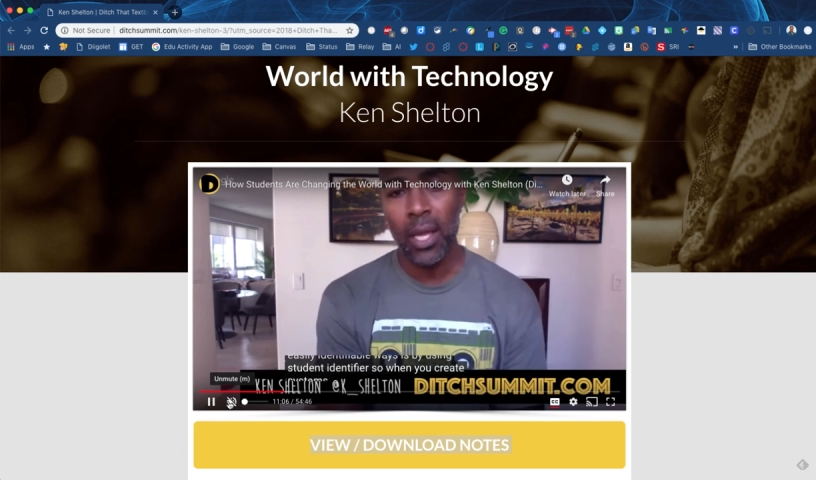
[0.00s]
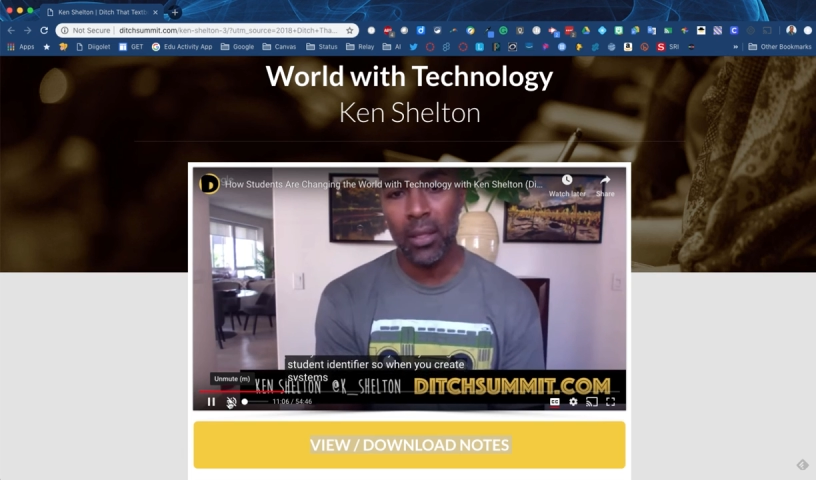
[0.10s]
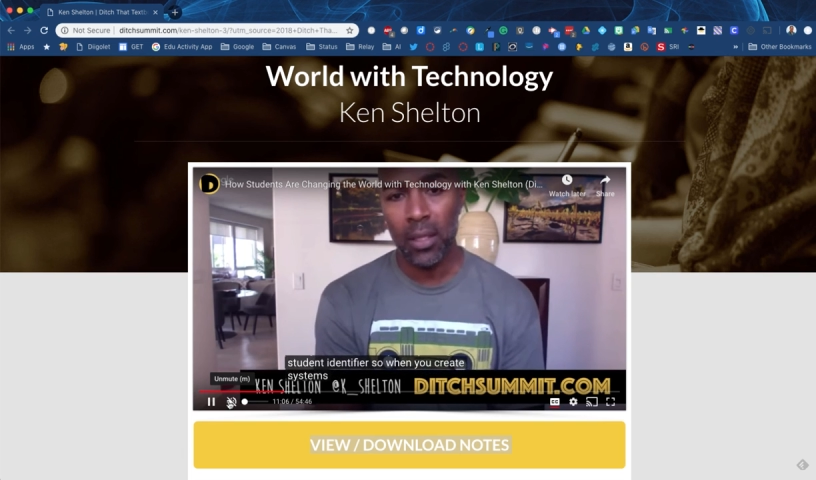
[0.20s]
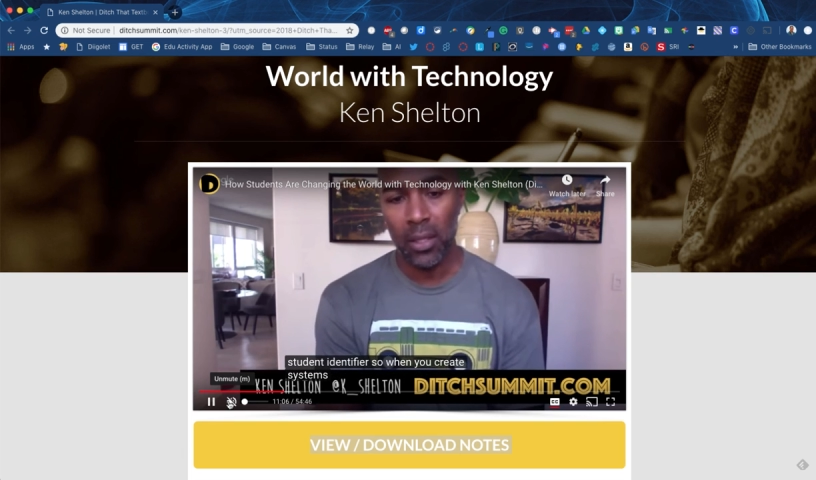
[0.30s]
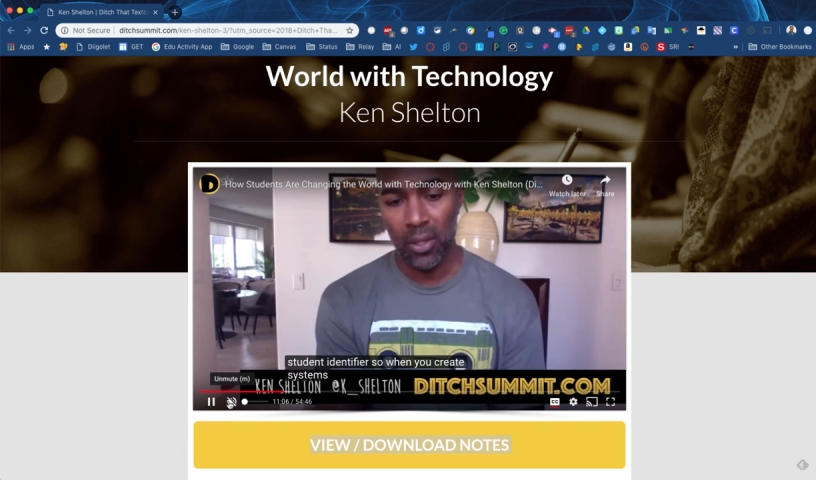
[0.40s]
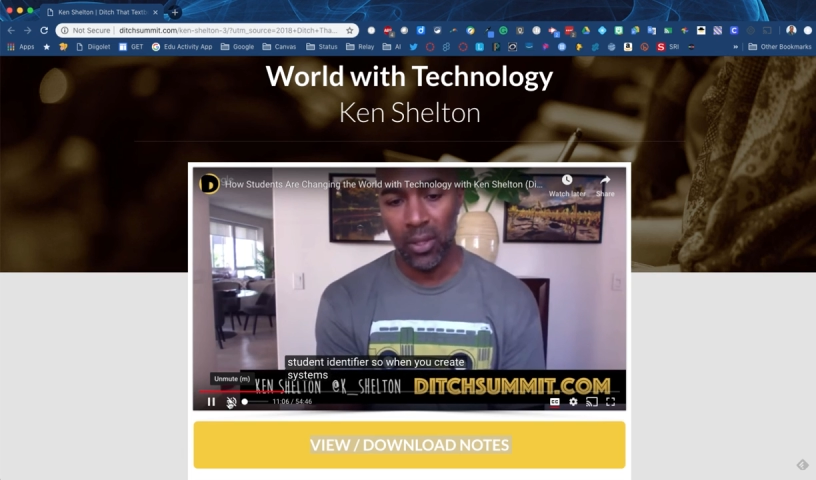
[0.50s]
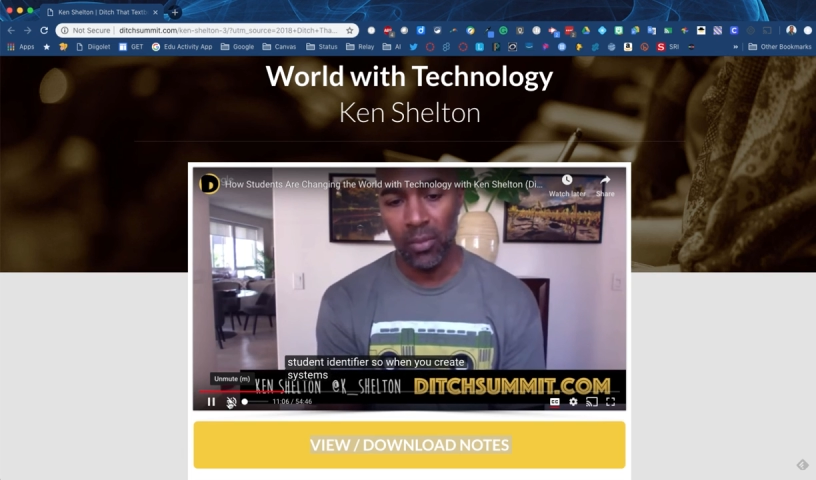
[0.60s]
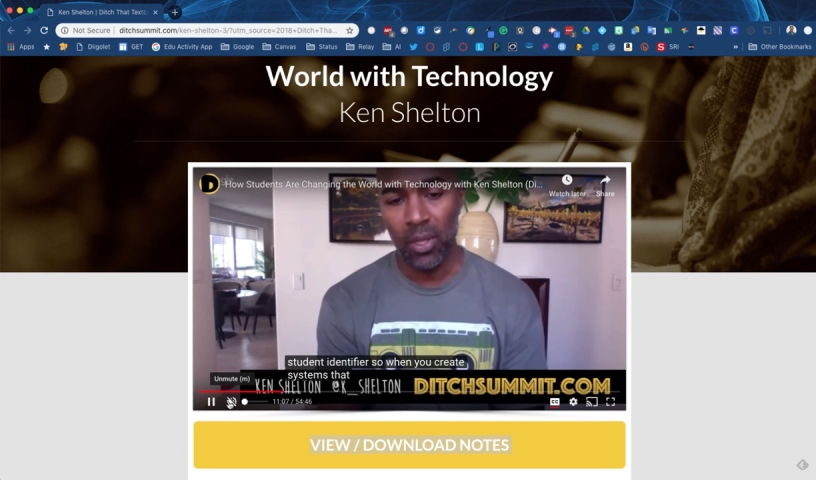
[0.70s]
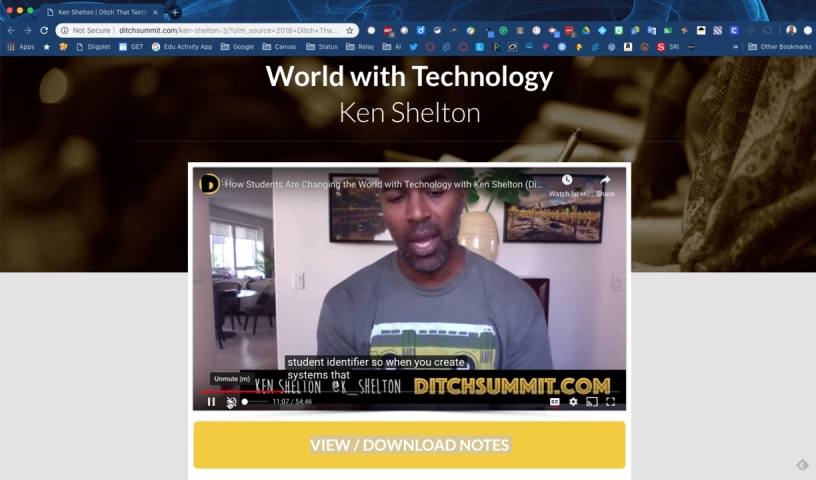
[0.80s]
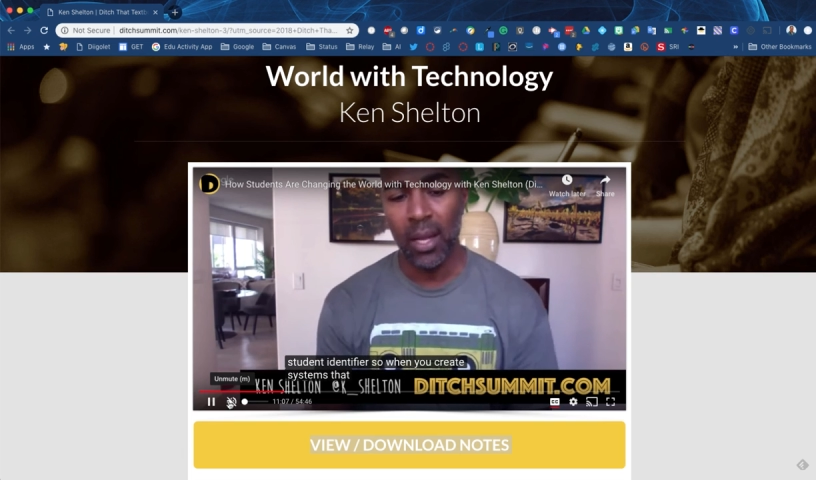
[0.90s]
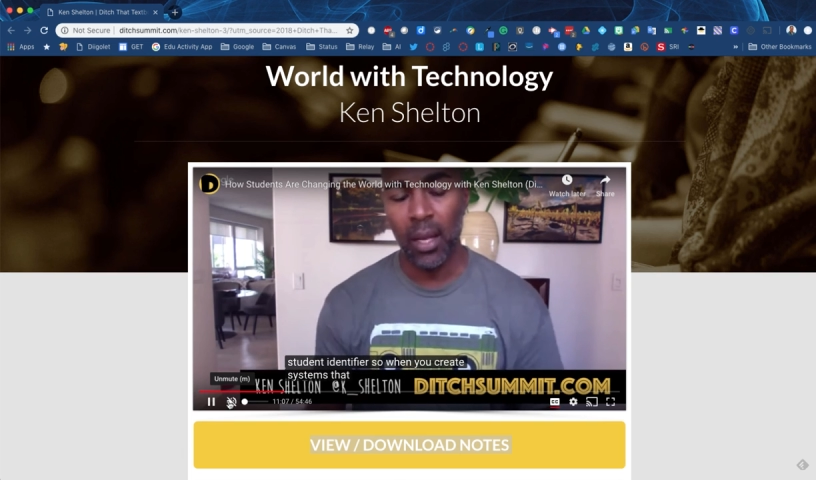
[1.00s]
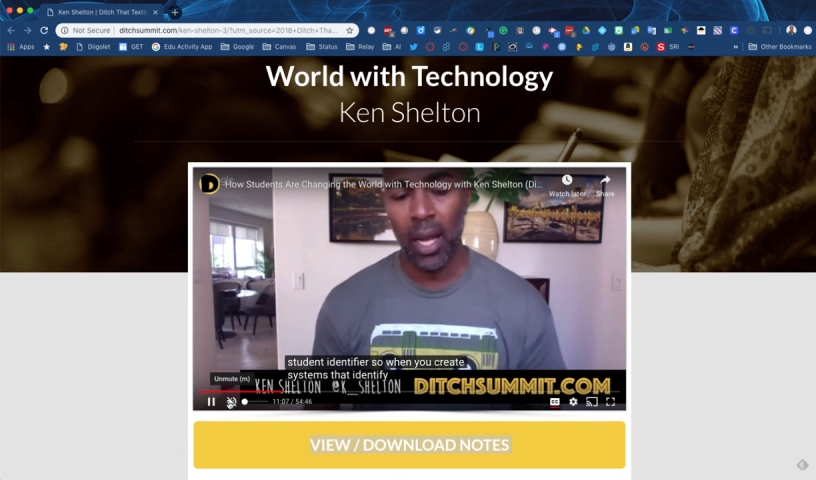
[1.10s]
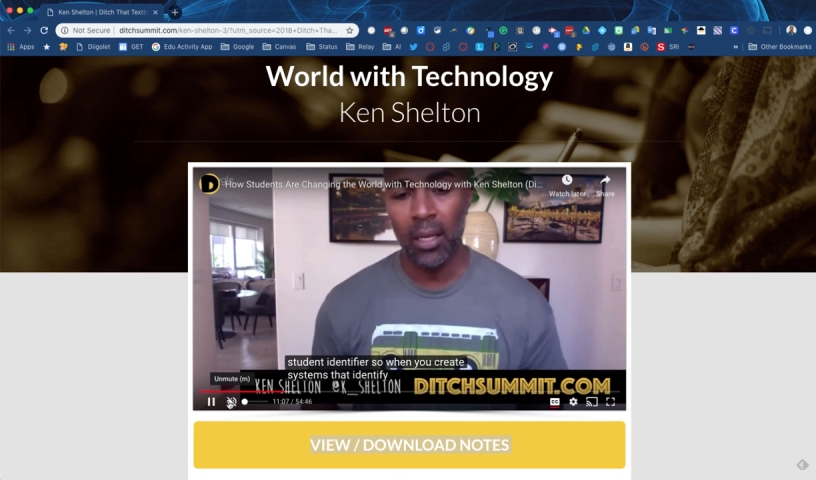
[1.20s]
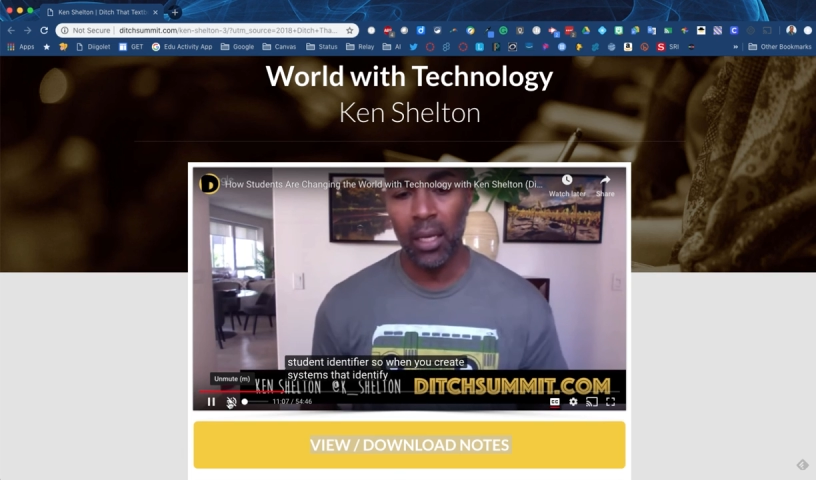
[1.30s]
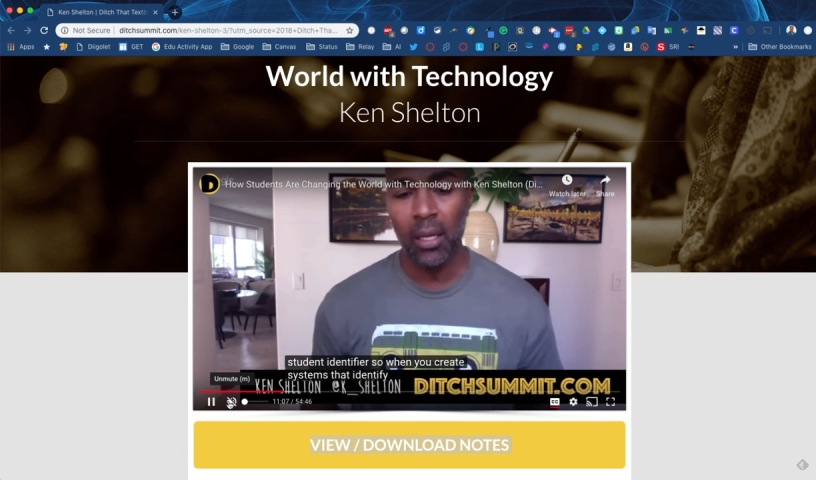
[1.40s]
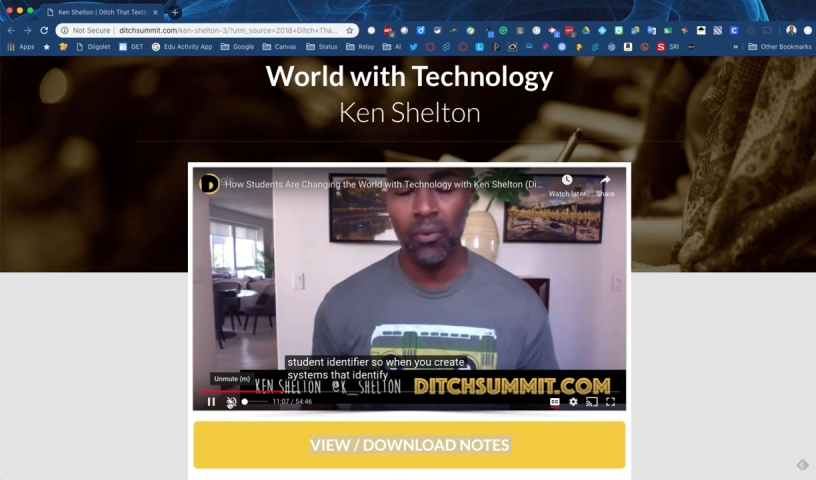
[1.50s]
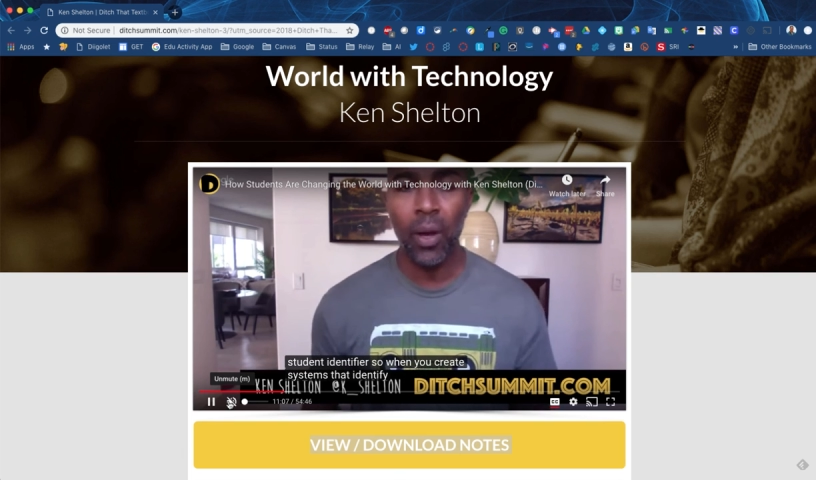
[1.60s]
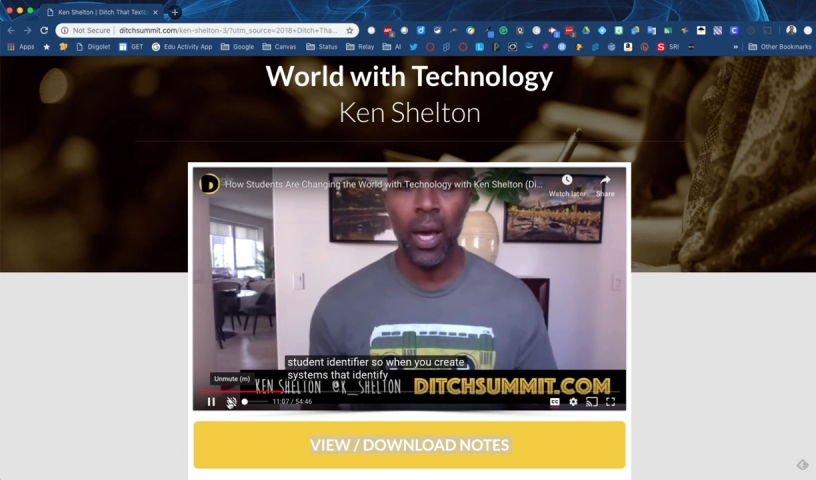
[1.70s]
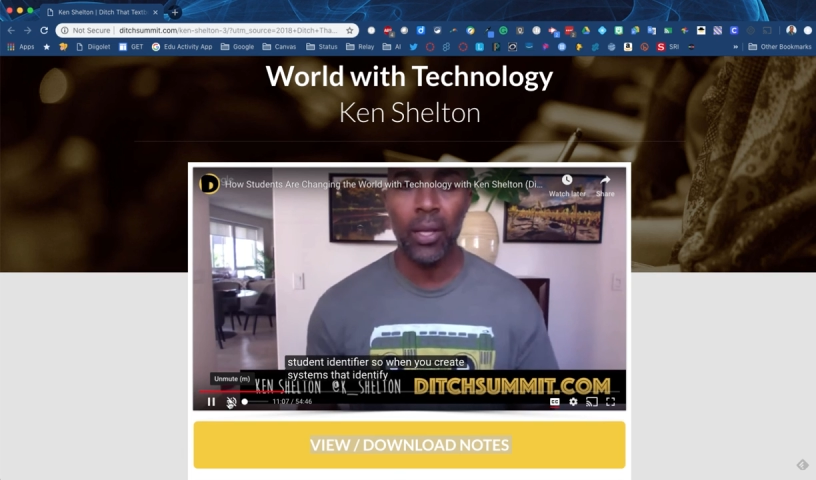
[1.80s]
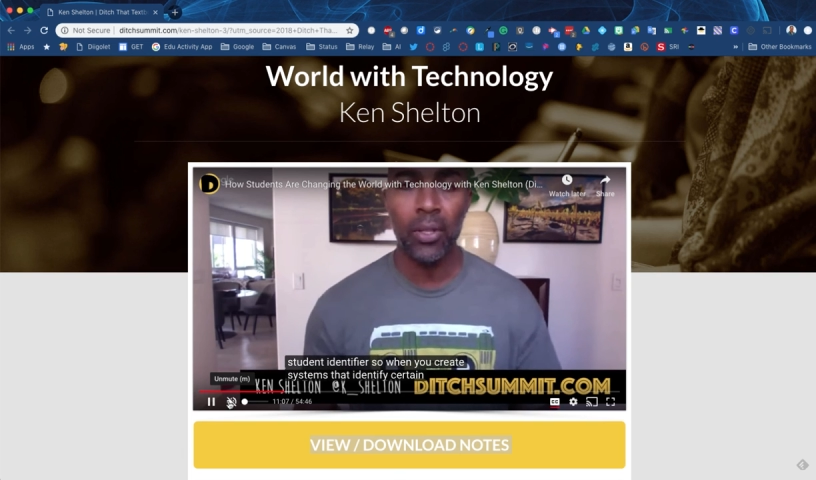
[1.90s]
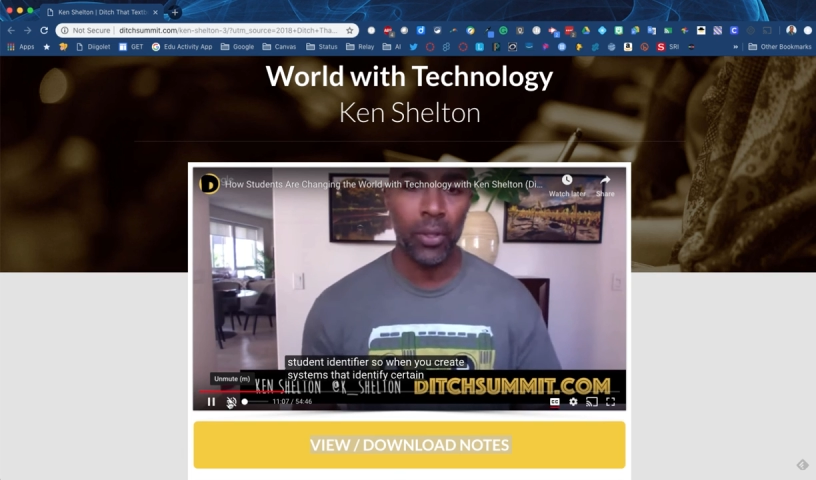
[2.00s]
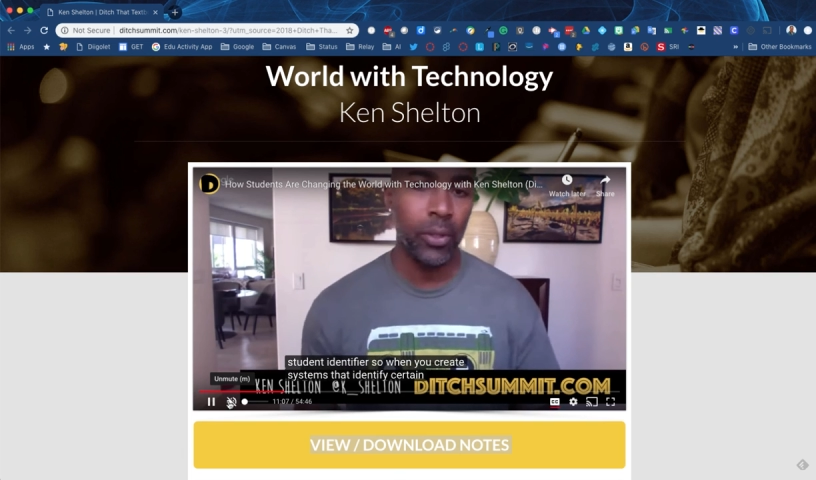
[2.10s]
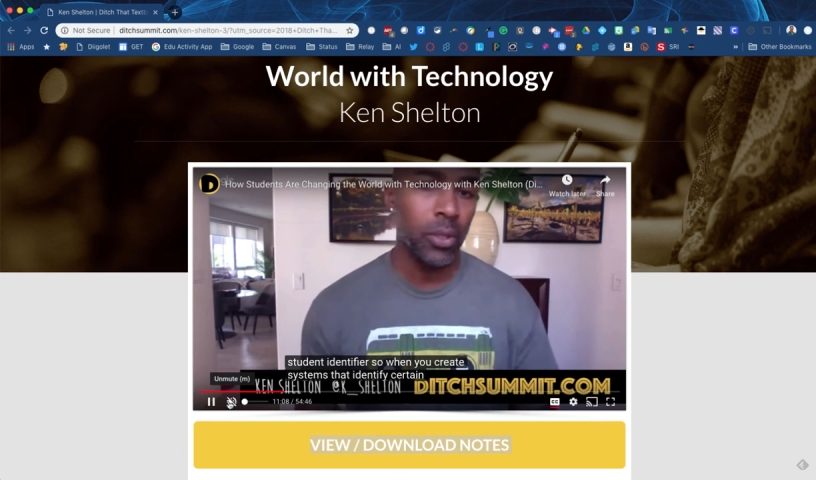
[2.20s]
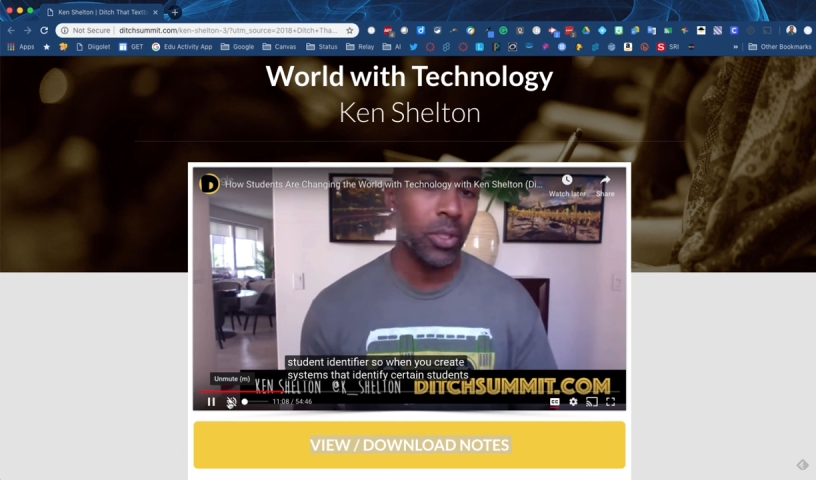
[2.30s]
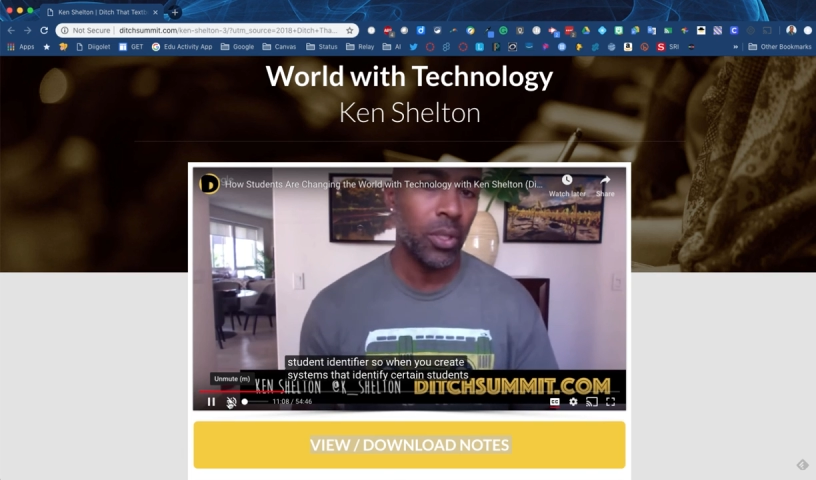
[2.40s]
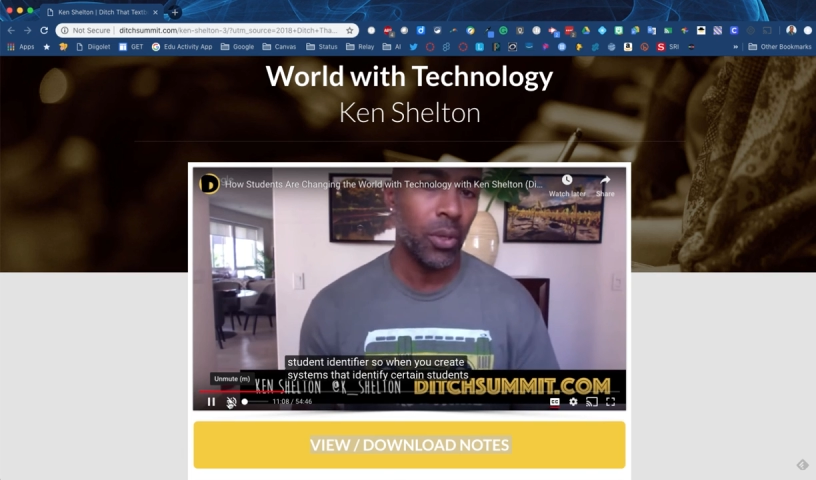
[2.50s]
It will give you some flexibility if you want to get